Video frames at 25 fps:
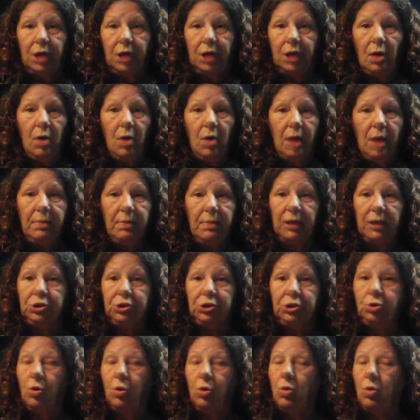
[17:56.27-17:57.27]
so I'm
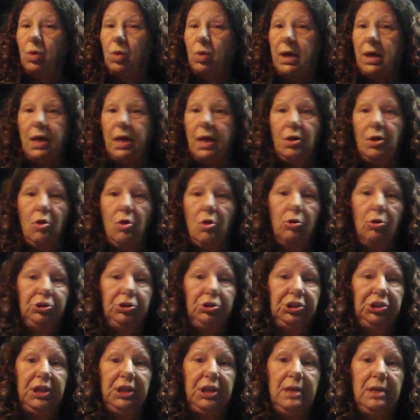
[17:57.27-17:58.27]
not sure what kind of
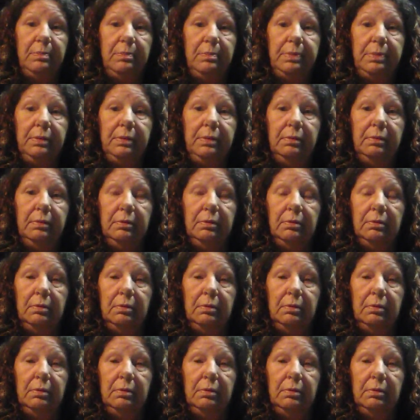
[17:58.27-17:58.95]
hardship